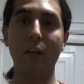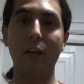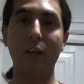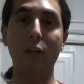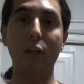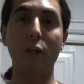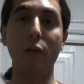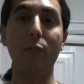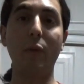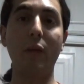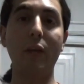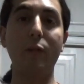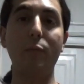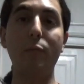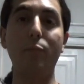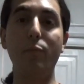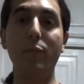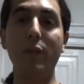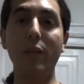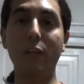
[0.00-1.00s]
Thor made
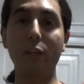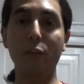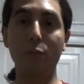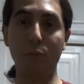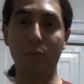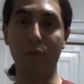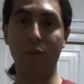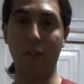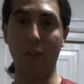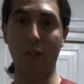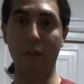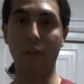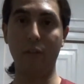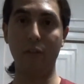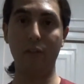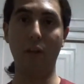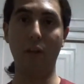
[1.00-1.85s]
the biggest mistake in his